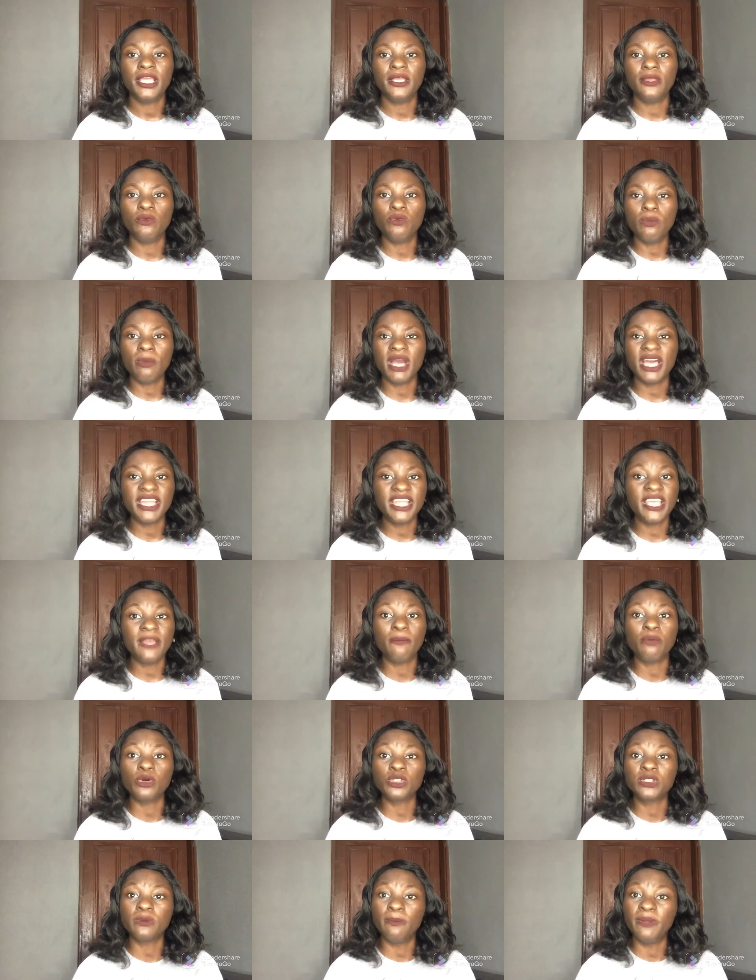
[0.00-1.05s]
woman hair,
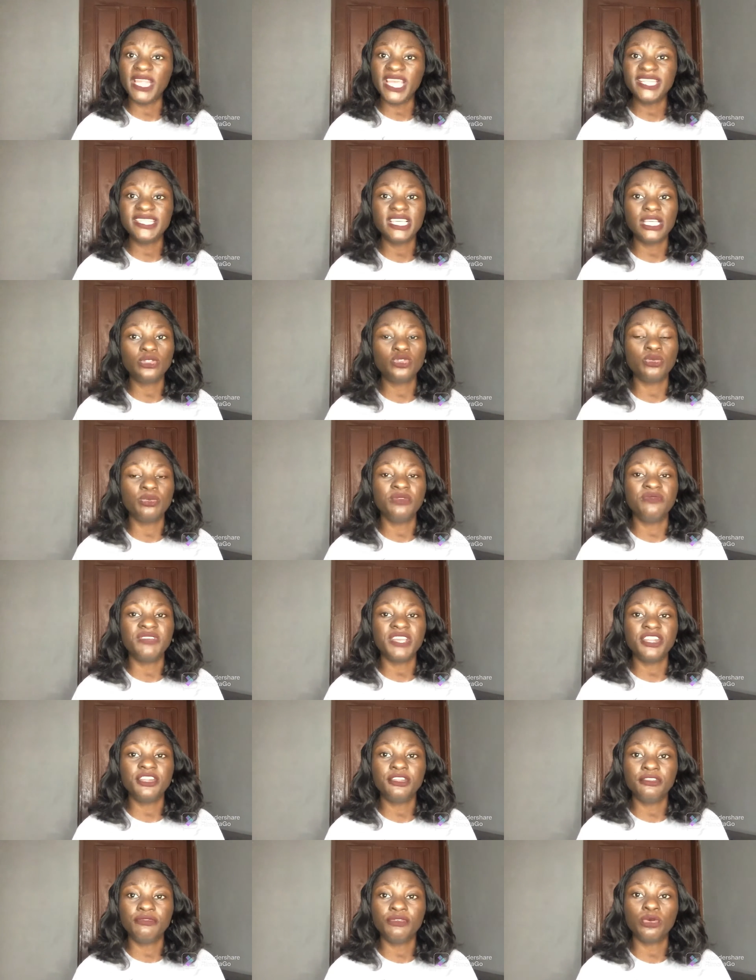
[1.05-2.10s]
but blend air, it will be
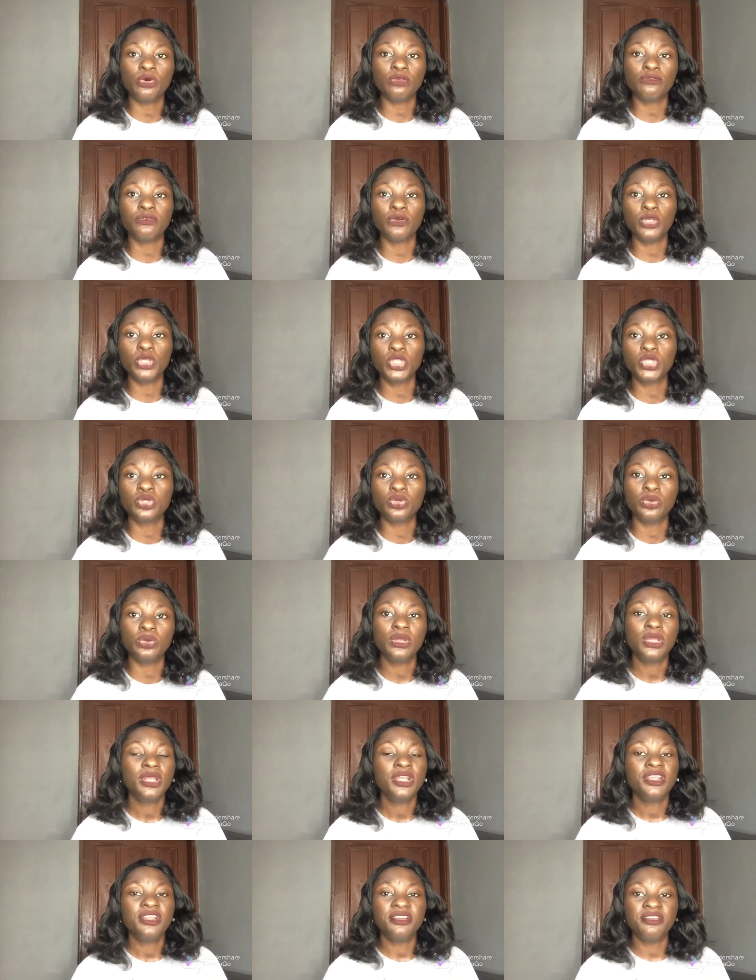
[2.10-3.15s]
very difficult for you to
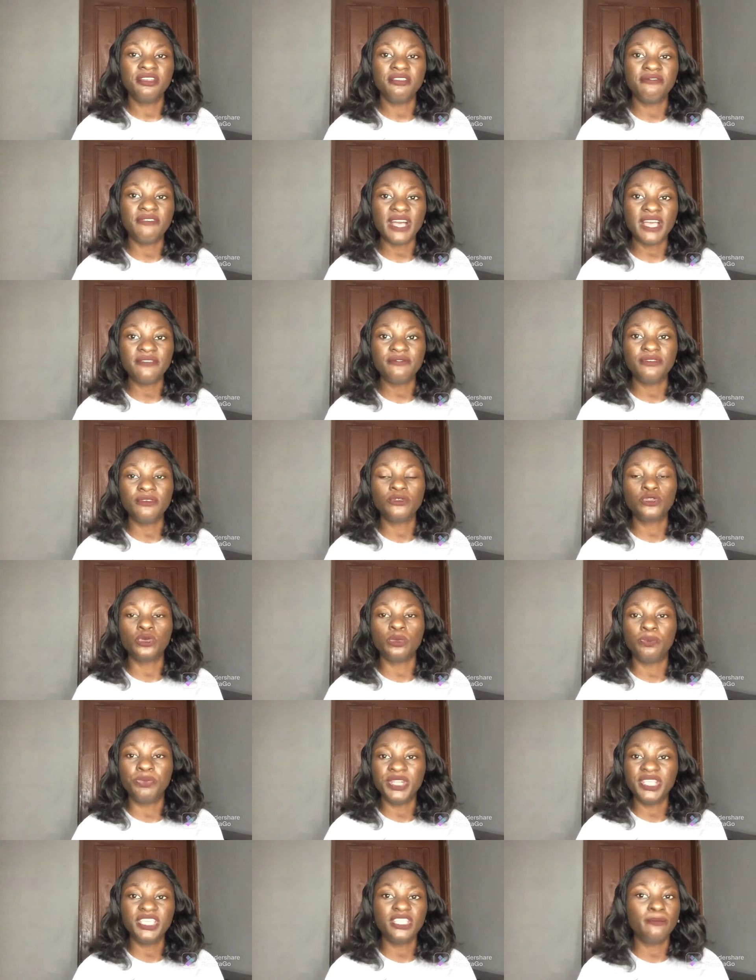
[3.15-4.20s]
revive it, to
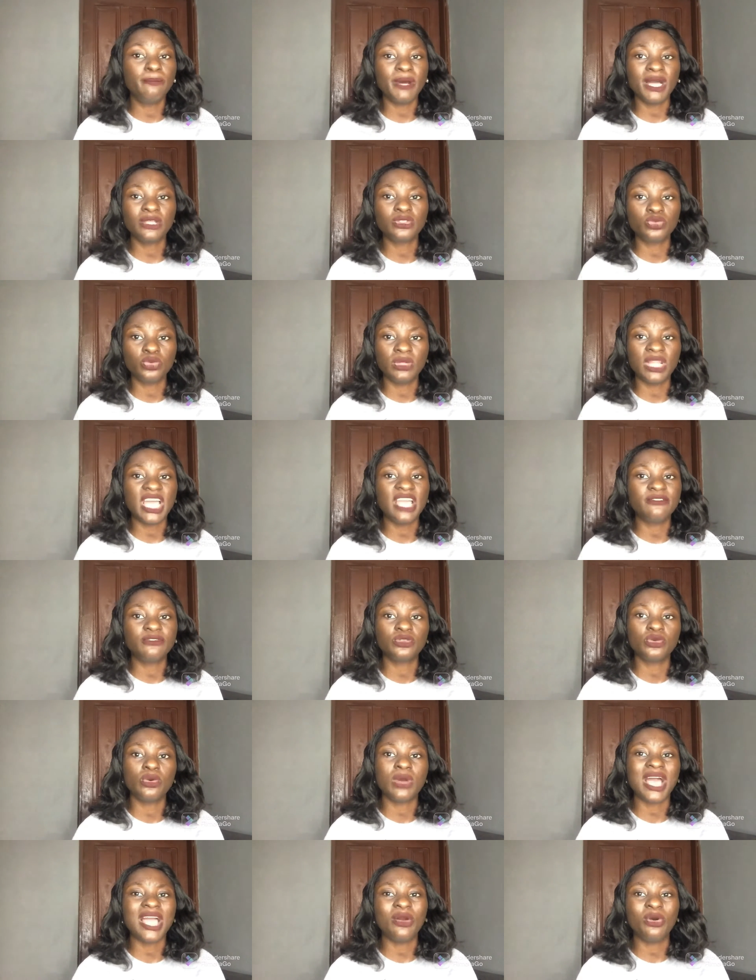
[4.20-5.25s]
bring it back to life.
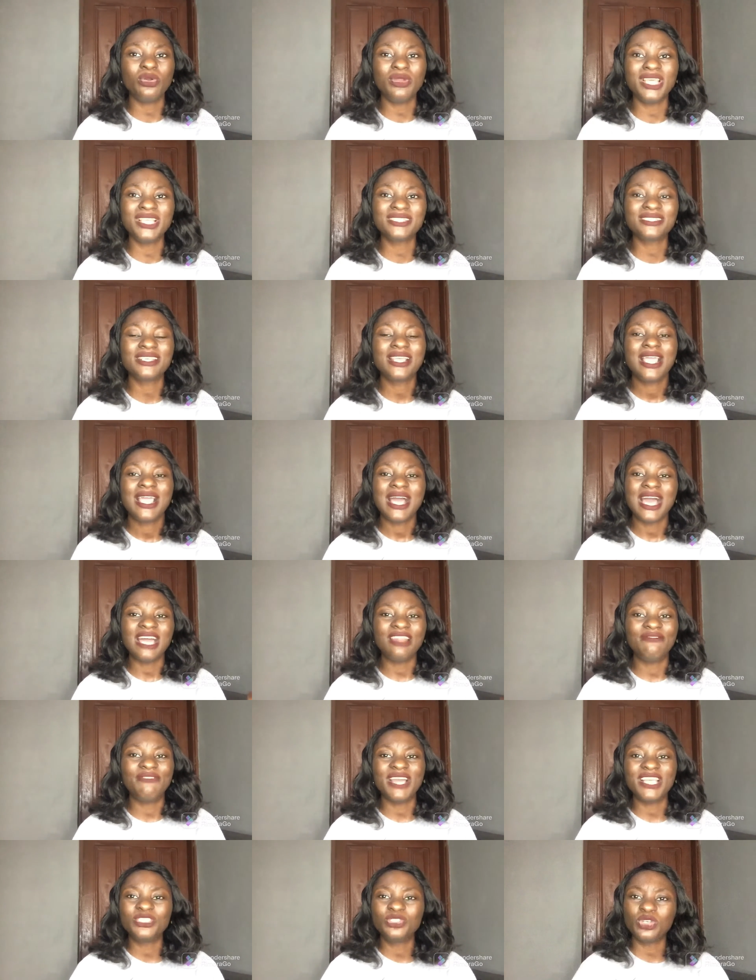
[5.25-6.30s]
So I always
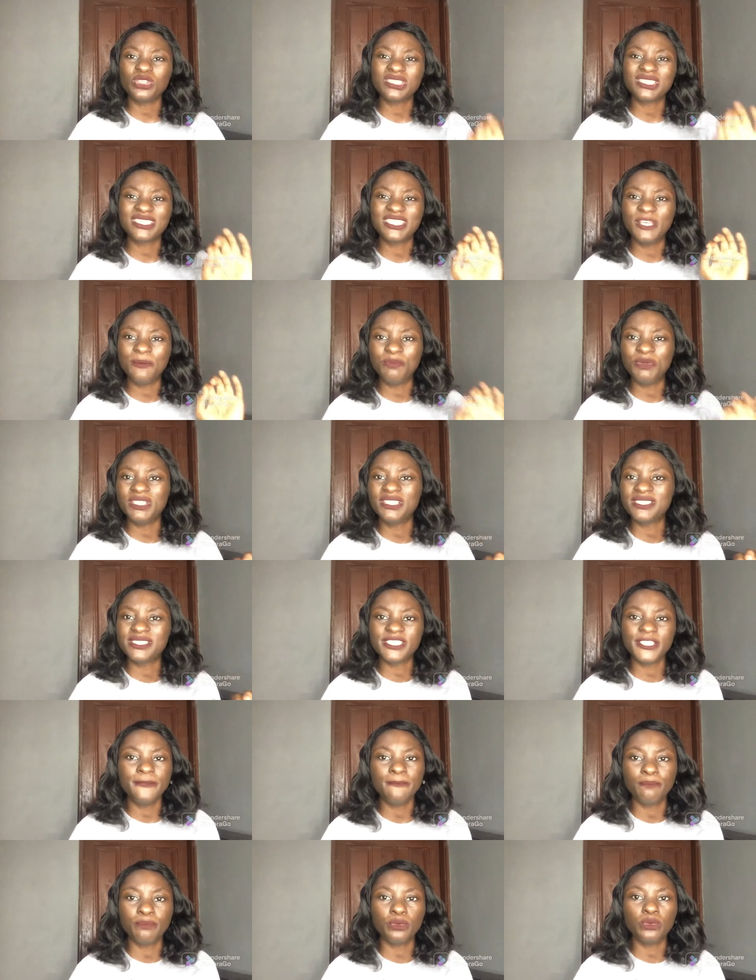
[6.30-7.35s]
advise, just keep it
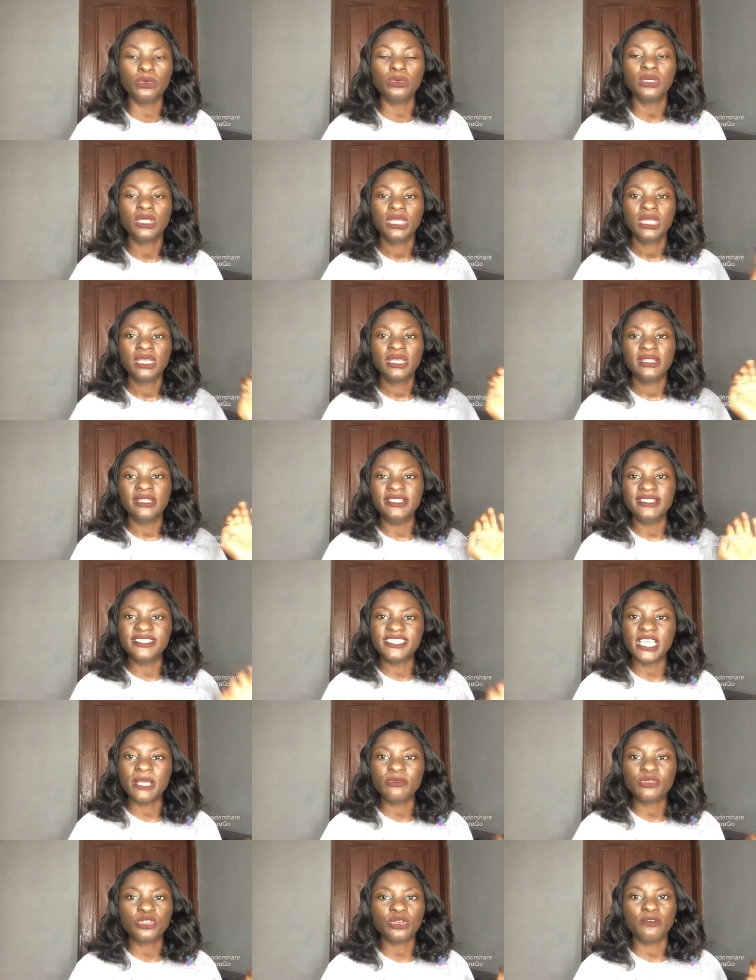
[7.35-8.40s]
simple in
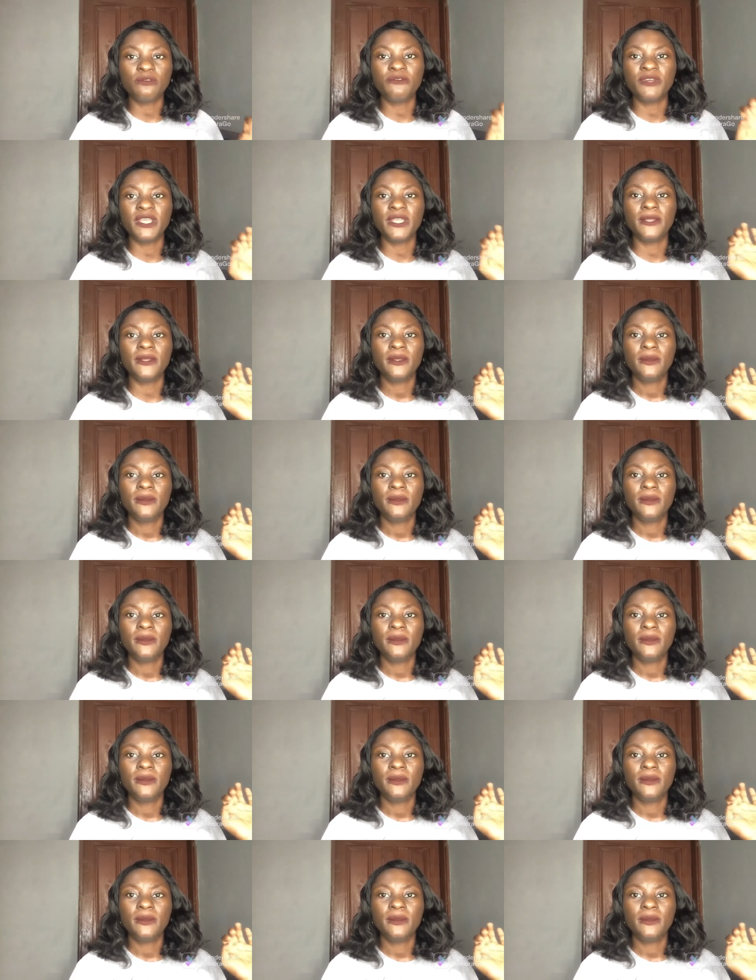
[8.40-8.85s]
terms of